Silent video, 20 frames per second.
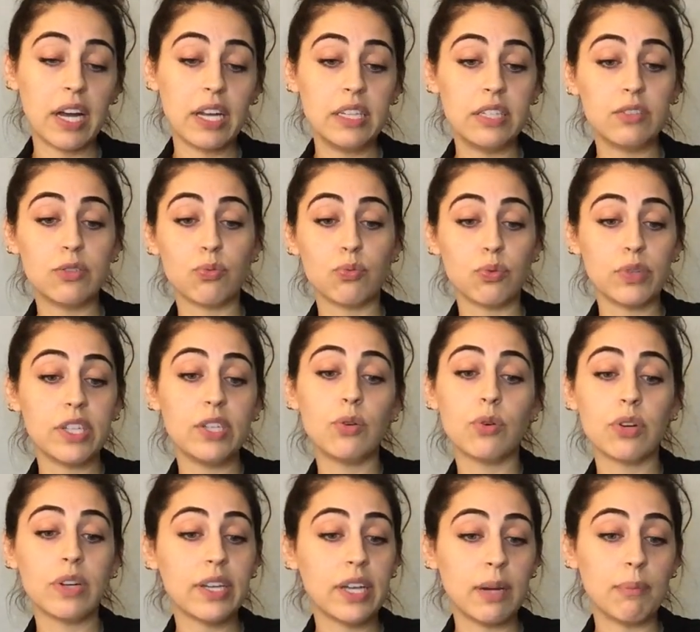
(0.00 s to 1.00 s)
I need to
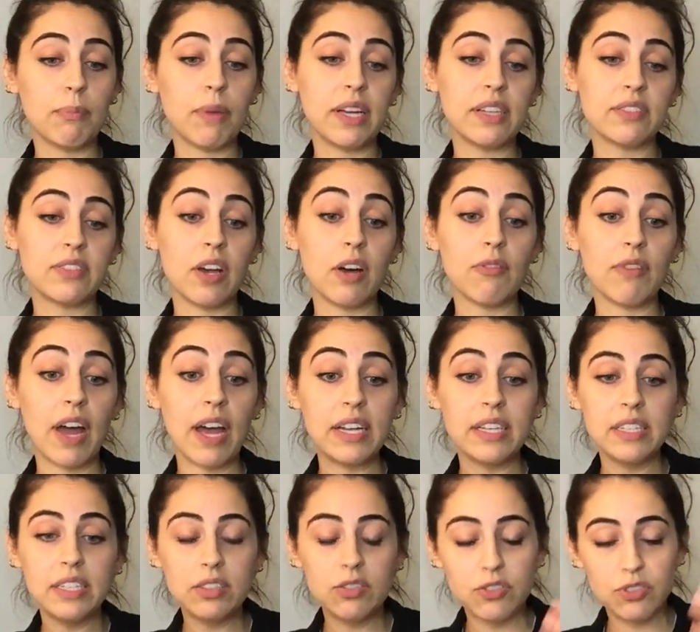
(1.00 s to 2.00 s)
reorient myself. I
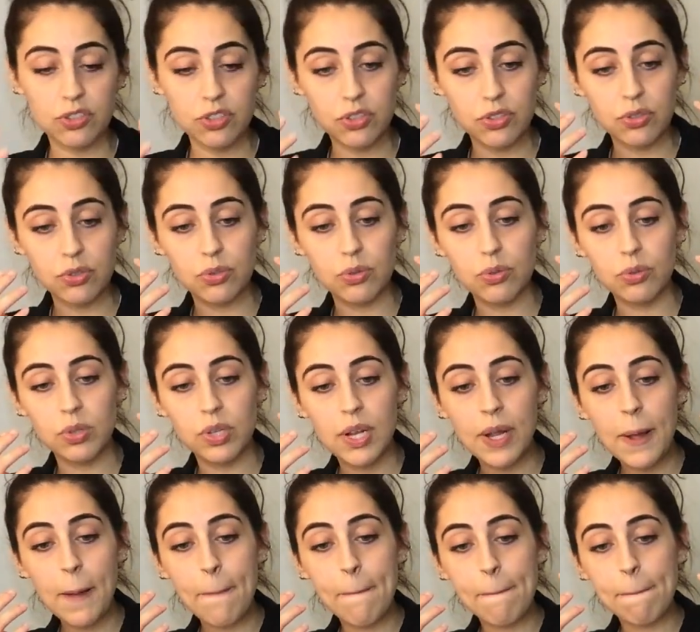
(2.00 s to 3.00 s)
need to
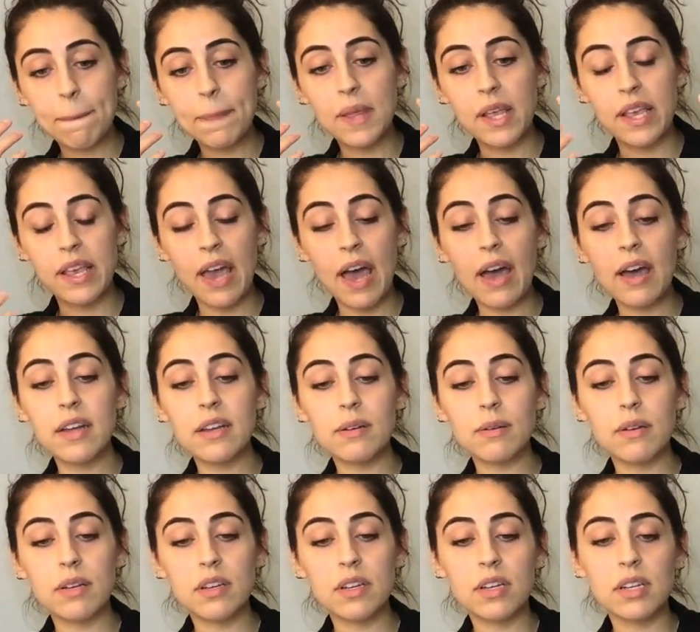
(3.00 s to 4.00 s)
get
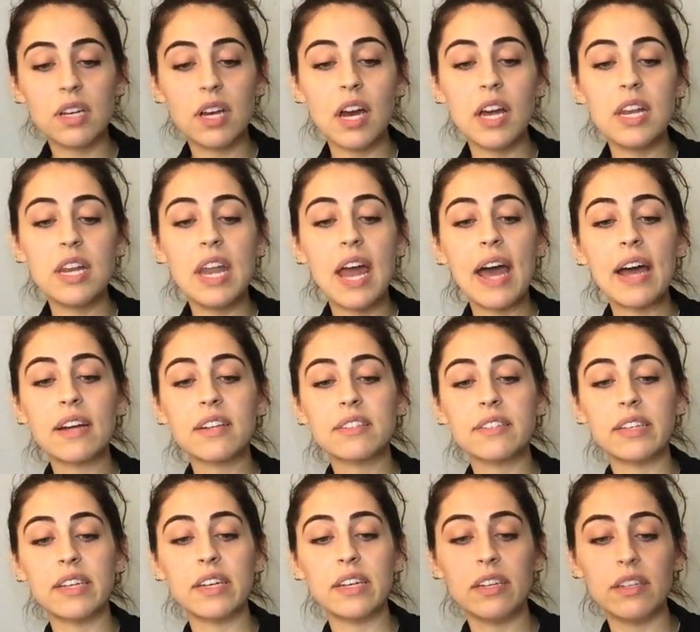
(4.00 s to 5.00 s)

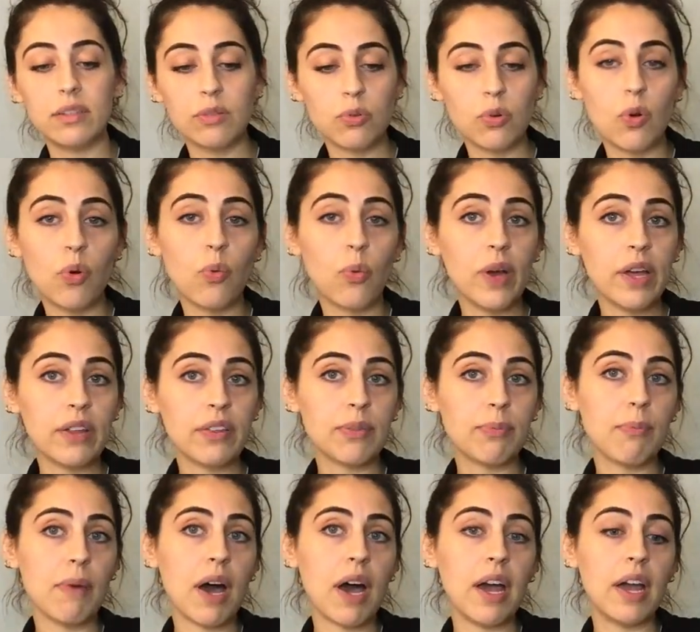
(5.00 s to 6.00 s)
connected with
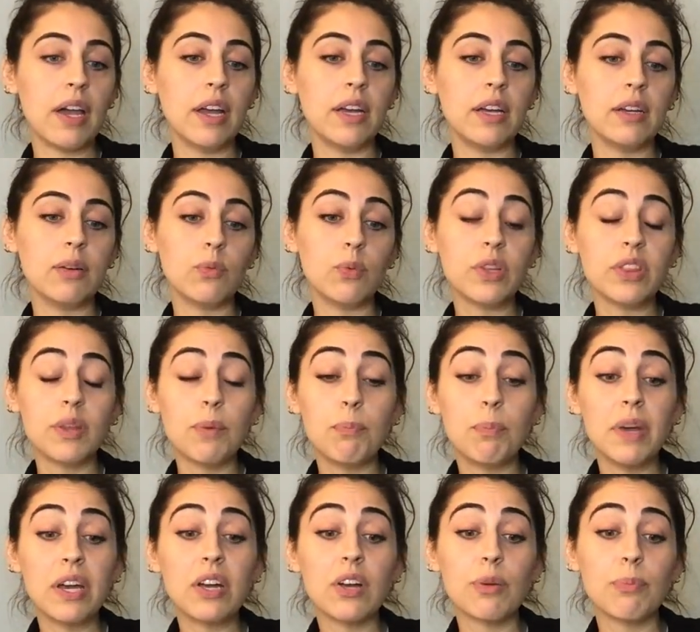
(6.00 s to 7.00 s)
my with the
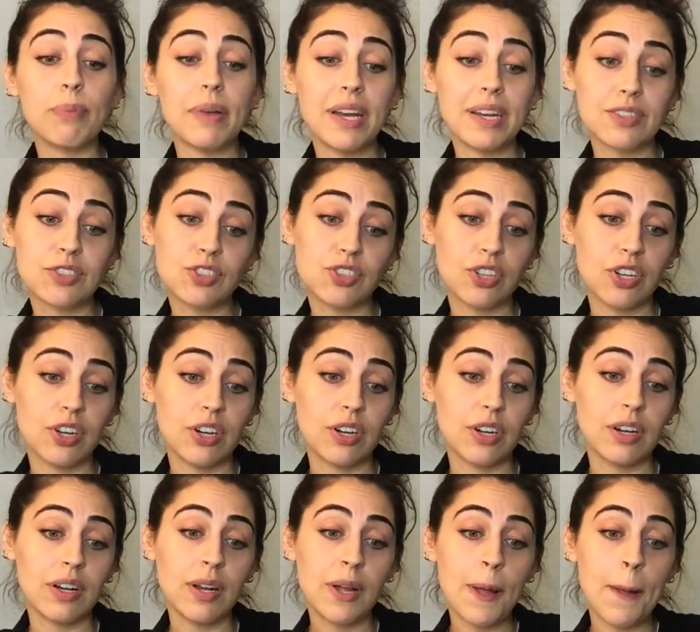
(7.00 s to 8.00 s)
bigger
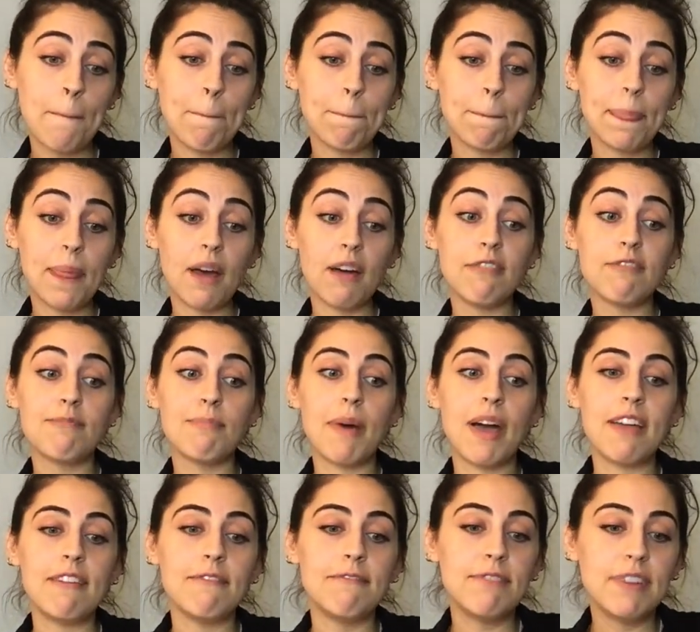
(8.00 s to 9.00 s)
picture of
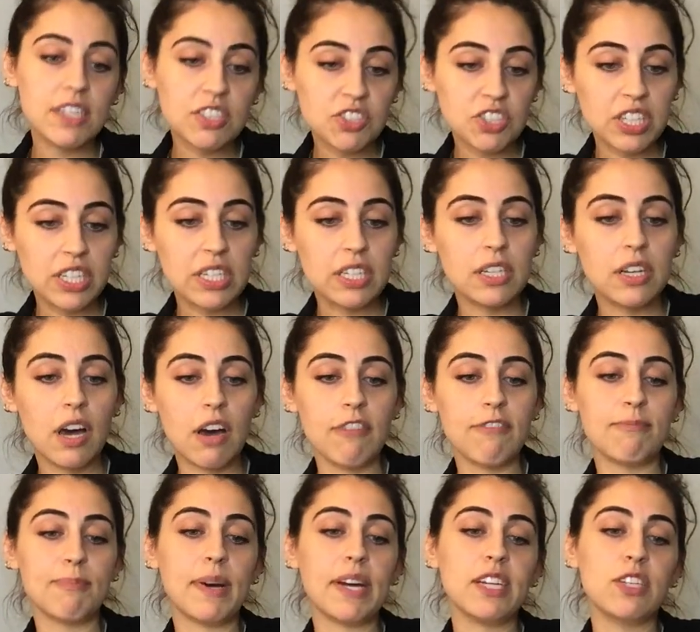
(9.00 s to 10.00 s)
my vision, of
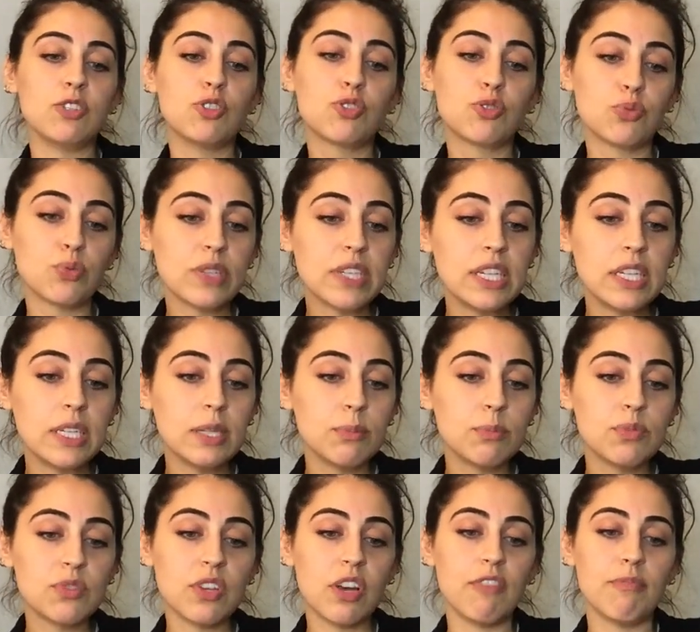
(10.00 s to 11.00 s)
my
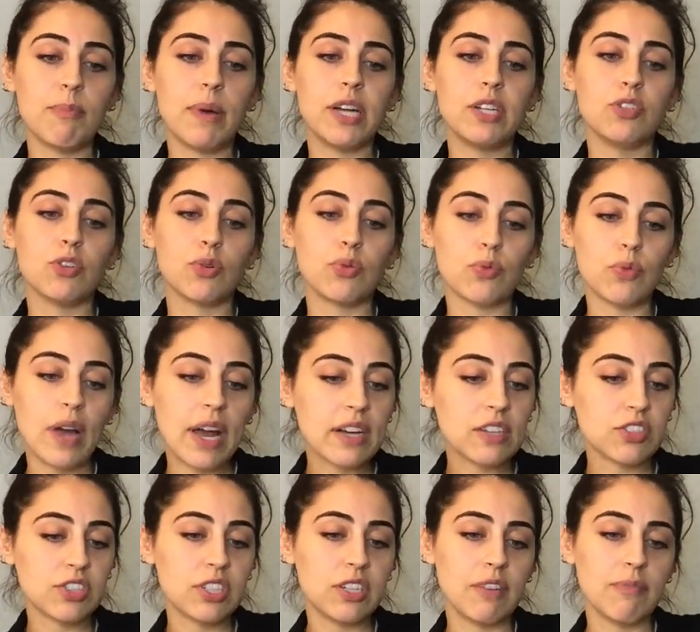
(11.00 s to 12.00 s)
dreams, of my
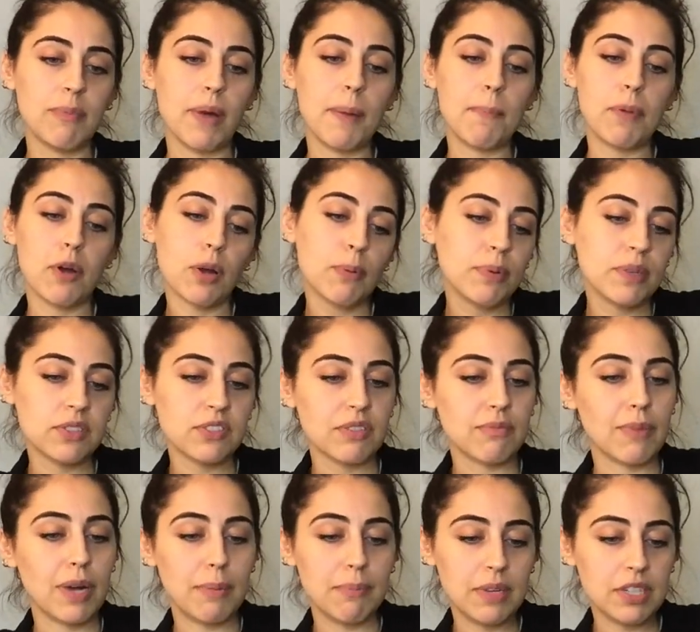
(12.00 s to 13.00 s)
direction, of my purpose, of
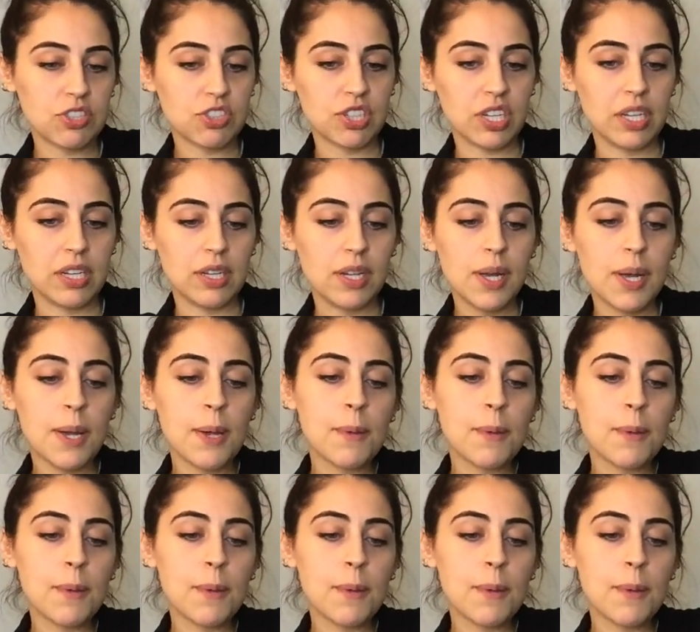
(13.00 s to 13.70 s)
my mission.